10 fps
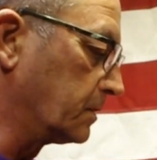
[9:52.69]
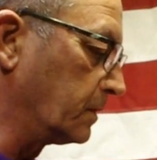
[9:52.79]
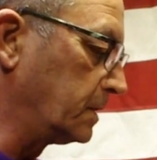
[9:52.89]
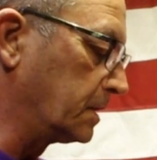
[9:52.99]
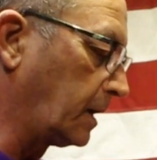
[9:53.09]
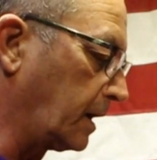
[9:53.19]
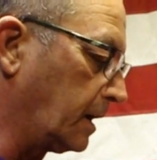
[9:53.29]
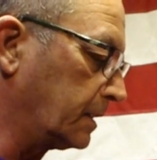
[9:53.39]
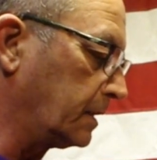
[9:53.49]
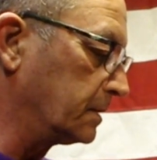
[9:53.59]
the reason I
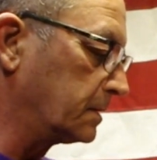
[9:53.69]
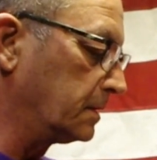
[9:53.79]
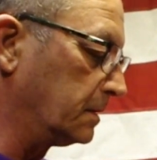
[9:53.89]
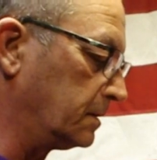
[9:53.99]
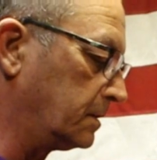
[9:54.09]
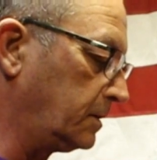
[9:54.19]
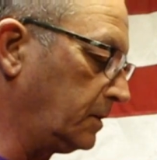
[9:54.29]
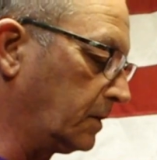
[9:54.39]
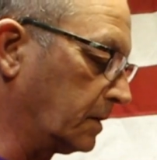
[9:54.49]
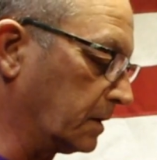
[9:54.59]
got this is
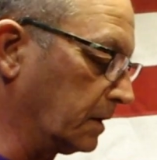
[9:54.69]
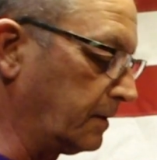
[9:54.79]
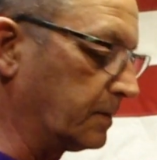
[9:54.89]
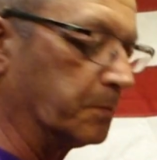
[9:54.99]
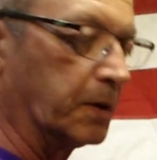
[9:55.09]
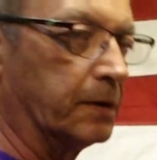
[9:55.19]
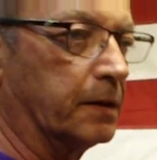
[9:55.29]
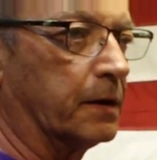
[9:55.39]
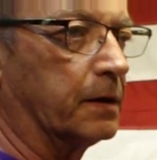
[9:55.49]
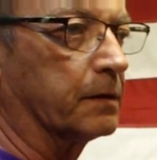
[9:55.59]
you can leave
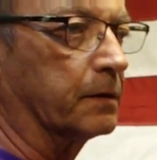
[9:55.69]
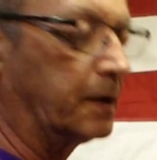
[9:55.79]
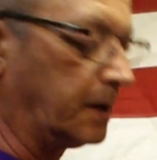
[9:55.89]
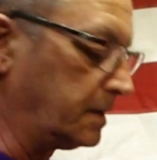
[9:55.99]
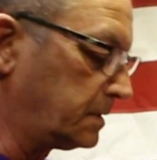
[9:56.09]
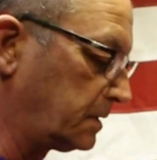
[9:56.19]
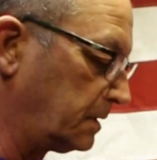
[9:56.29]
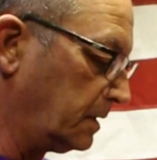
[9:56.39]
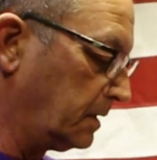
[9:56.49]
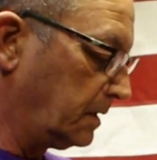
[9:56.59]
the case